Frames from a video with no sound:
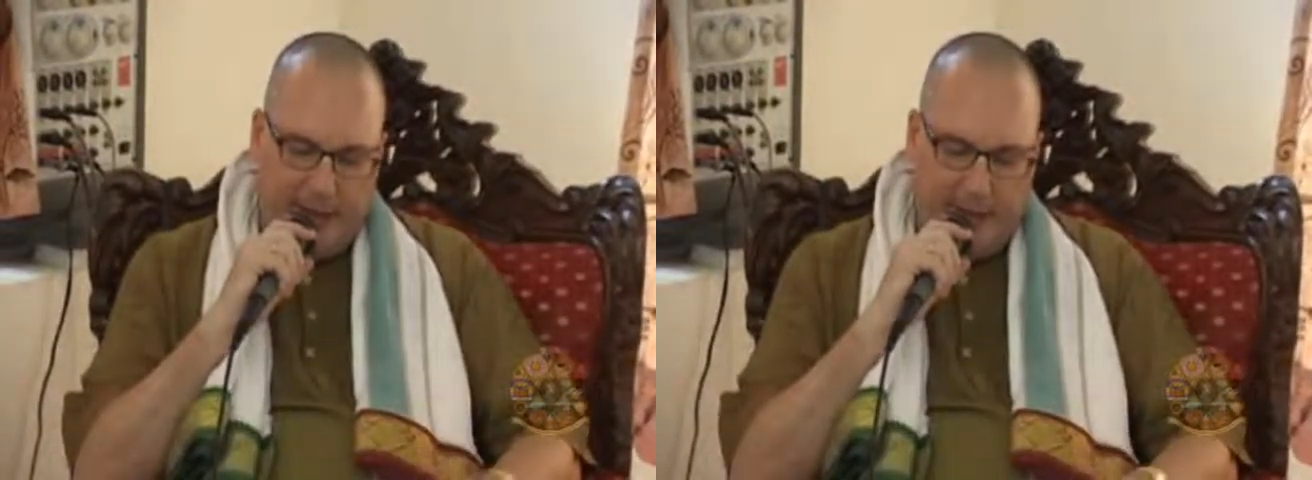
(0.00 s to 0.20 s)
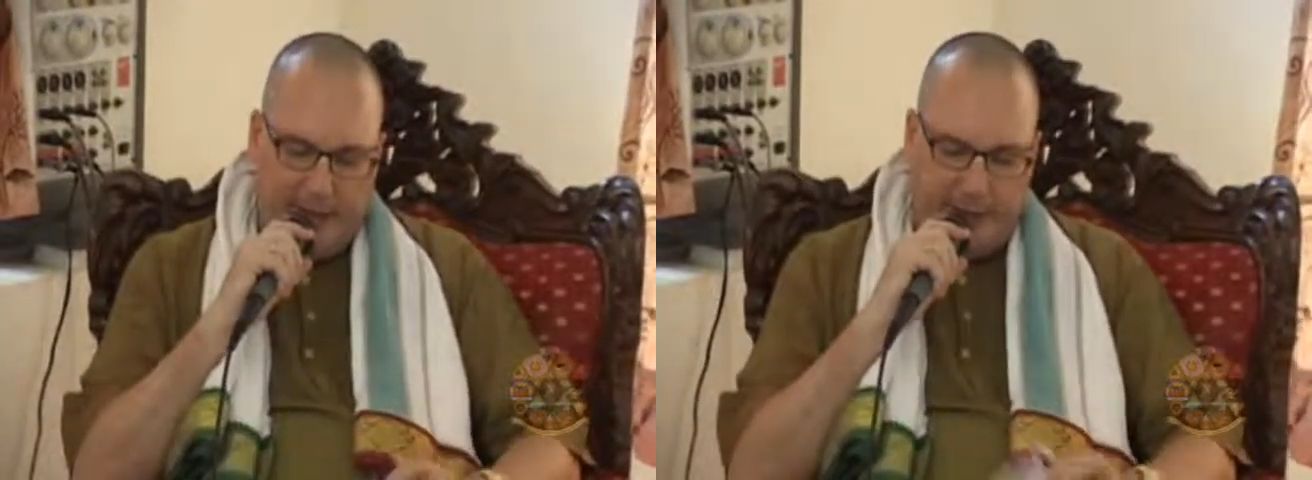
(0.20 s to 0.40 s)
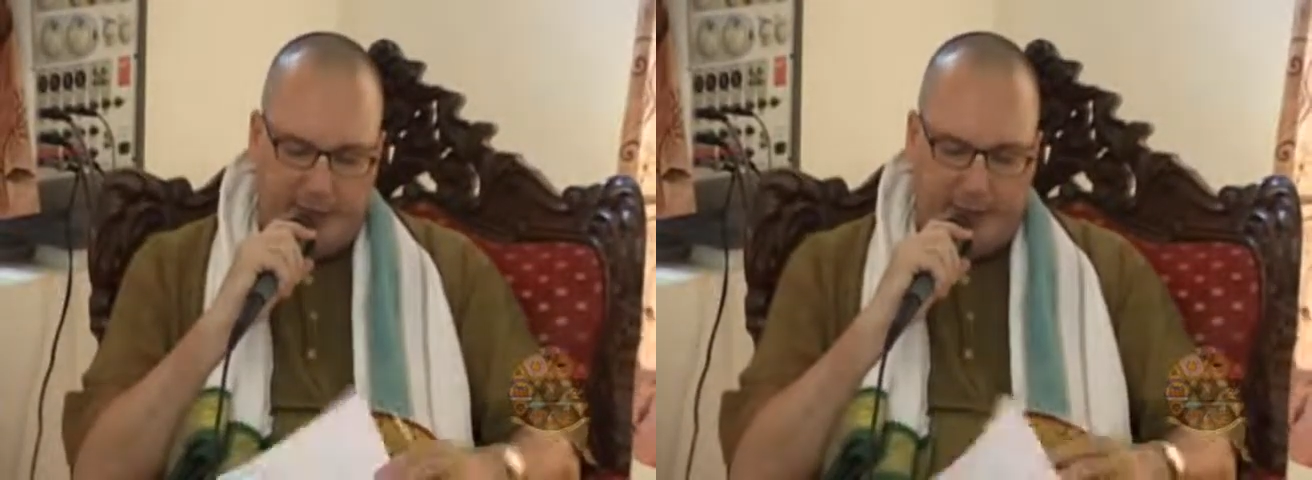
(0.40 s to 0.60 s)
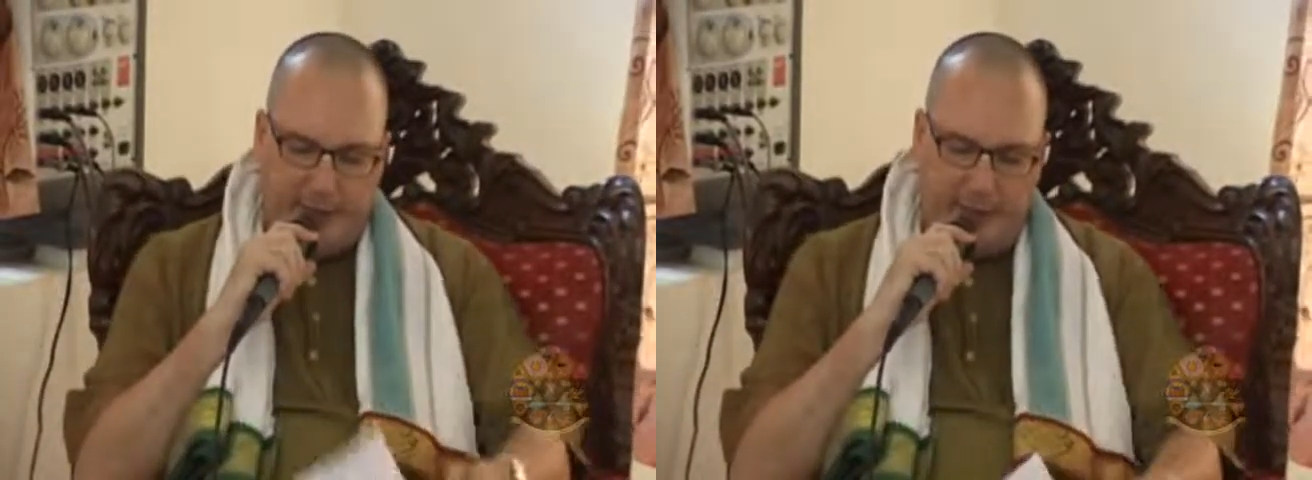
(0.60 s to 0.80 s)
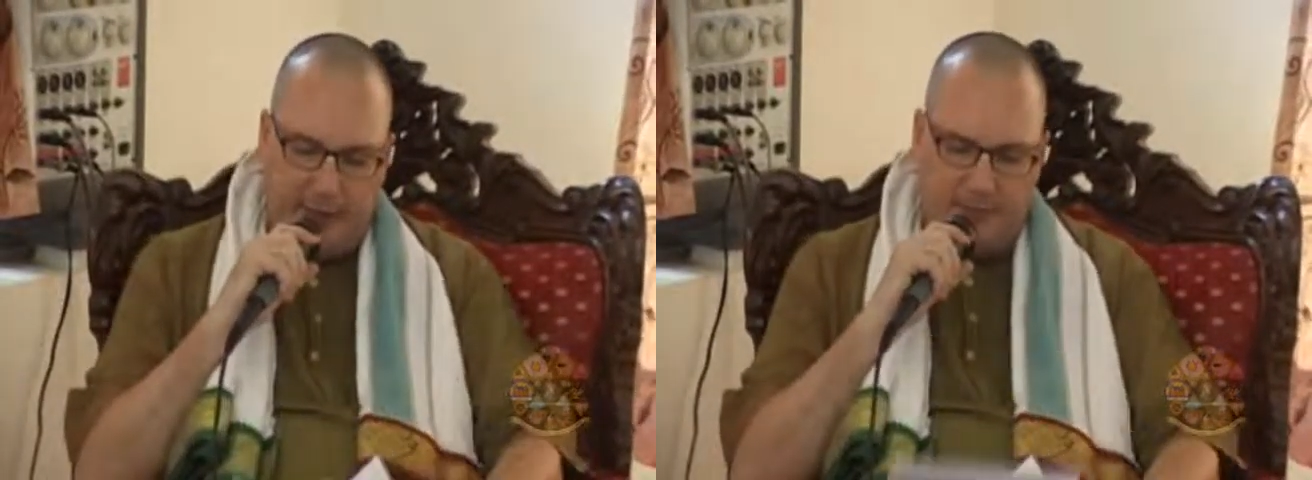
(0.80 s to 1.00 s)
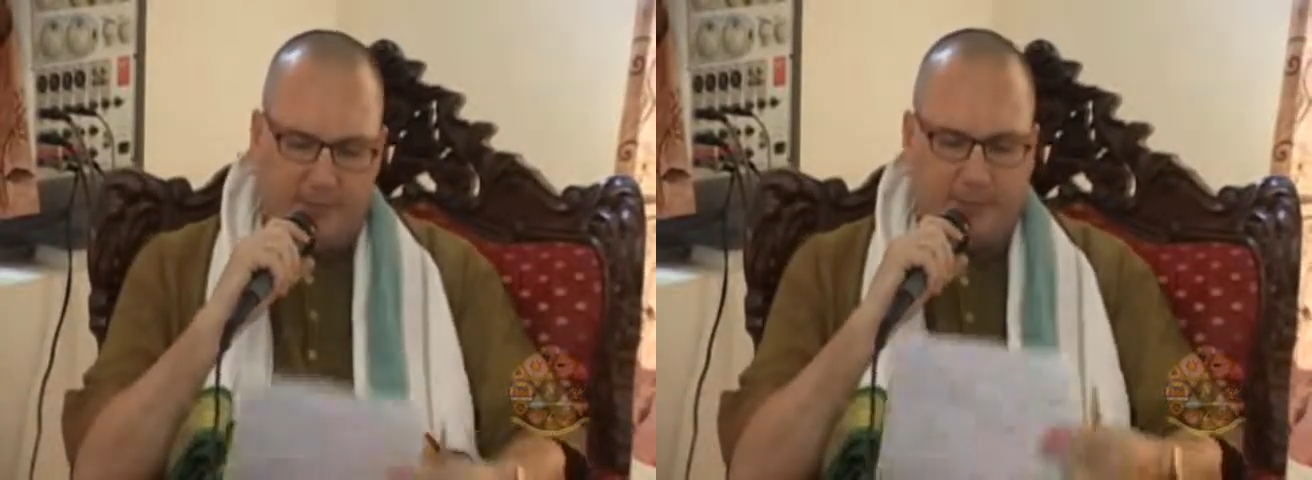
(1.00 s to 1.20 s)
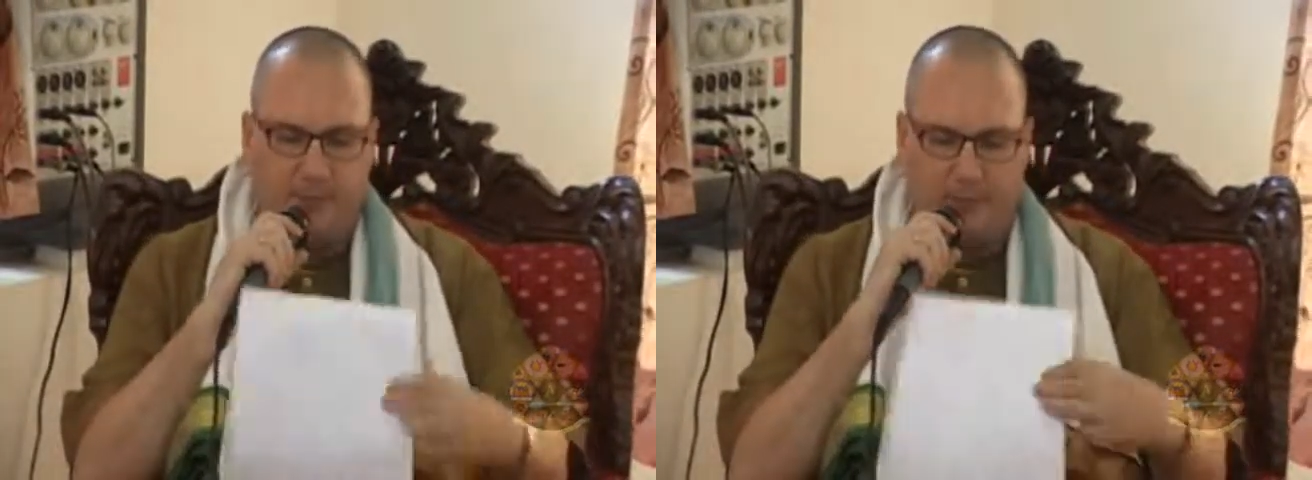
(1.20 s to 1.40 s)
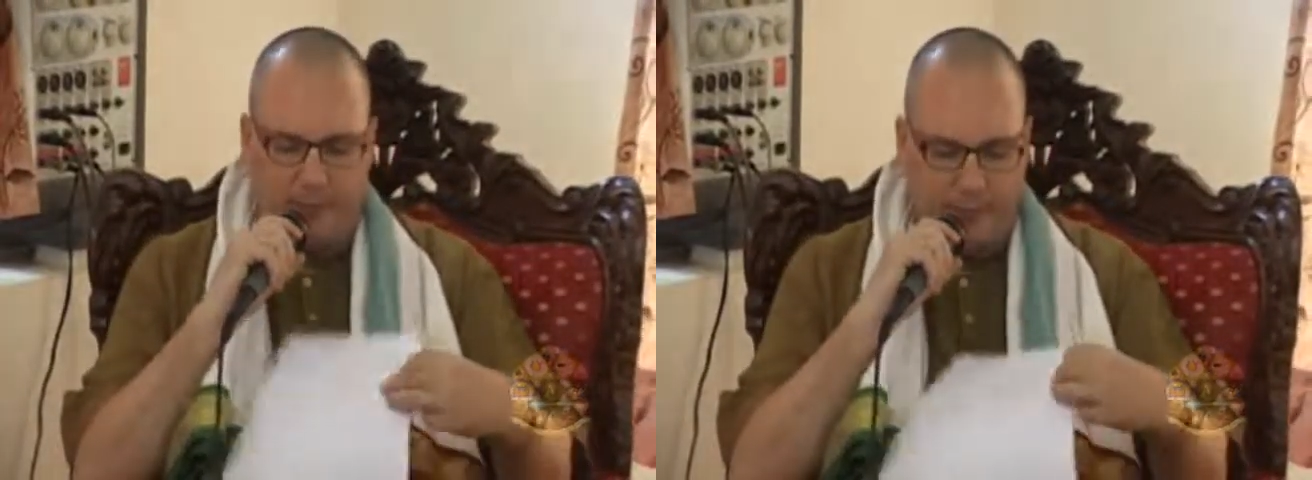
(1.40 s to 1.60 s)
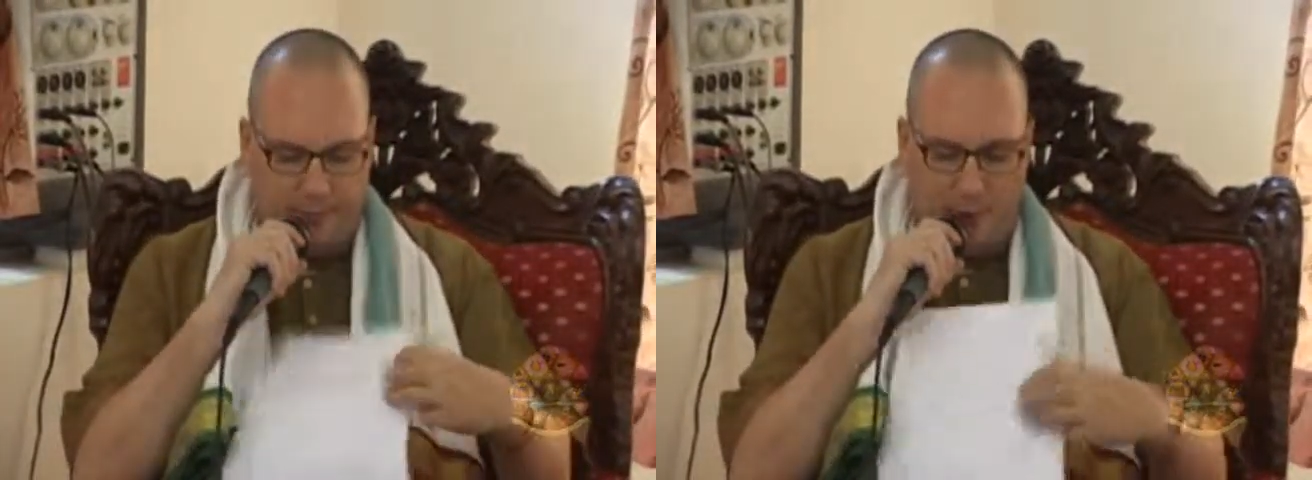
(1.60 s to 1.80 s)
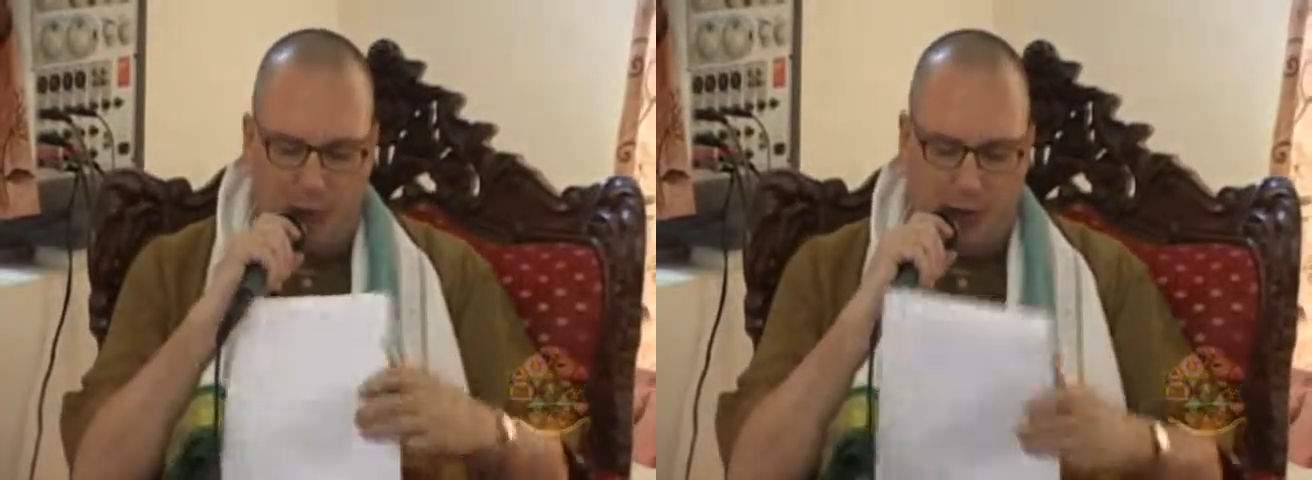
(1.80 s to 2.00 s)
And
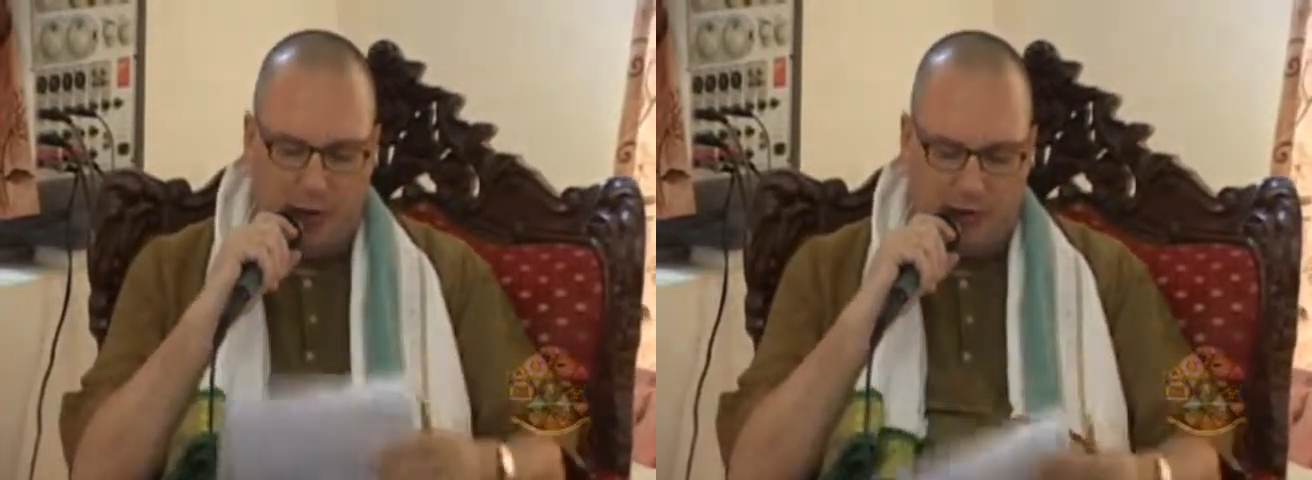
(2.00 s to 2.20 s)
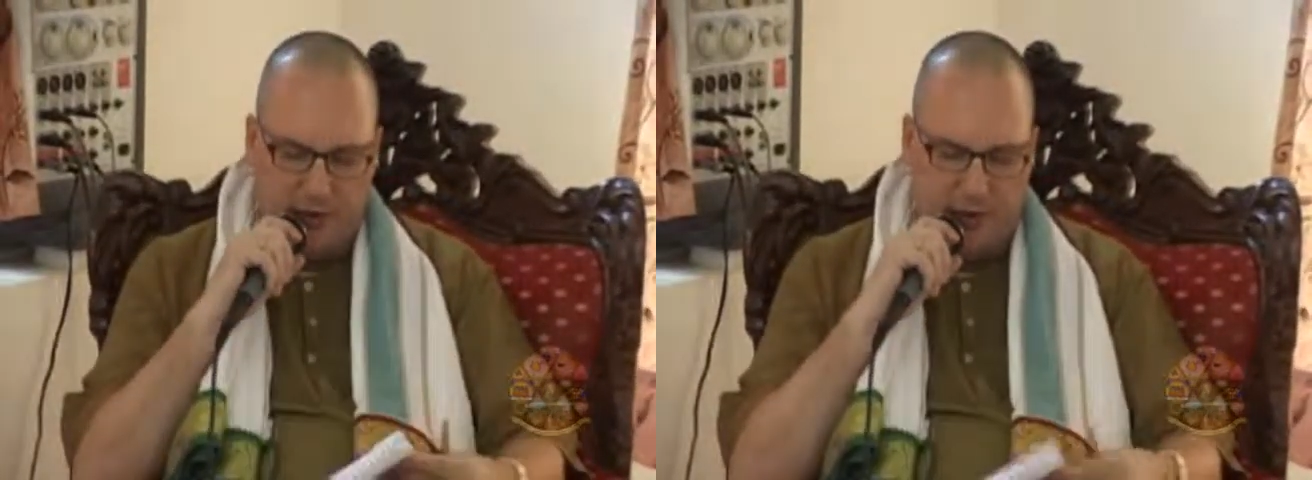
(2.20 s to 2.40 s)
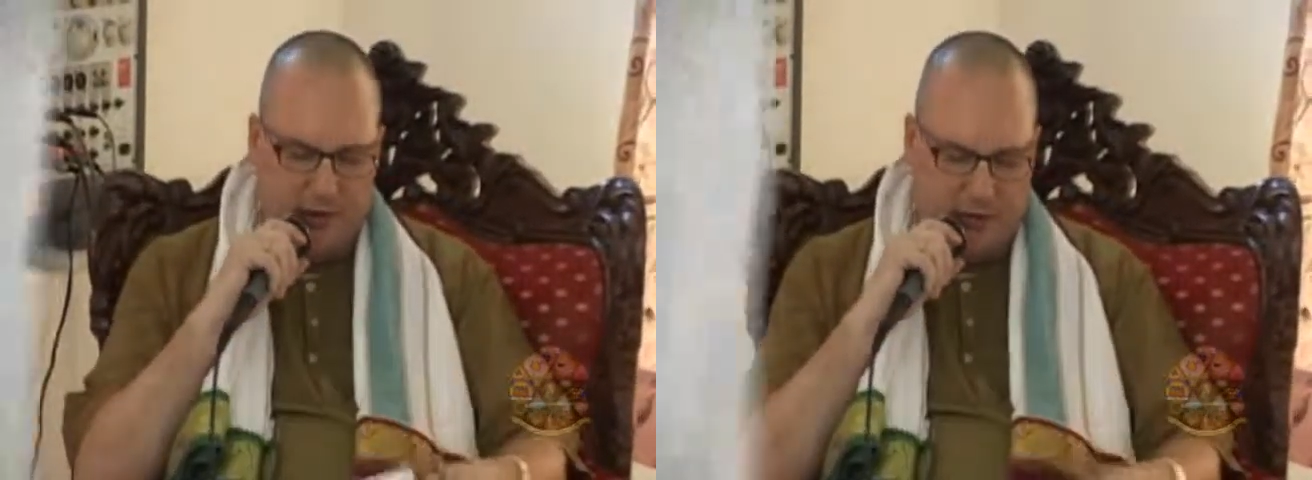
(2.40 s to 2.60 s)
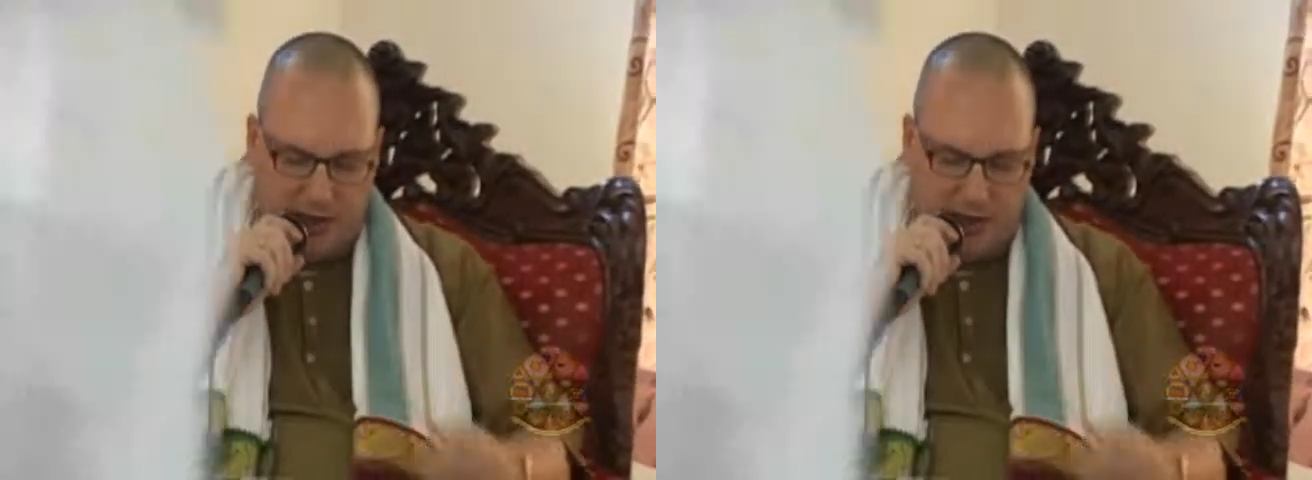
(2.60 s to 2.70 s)
we cover different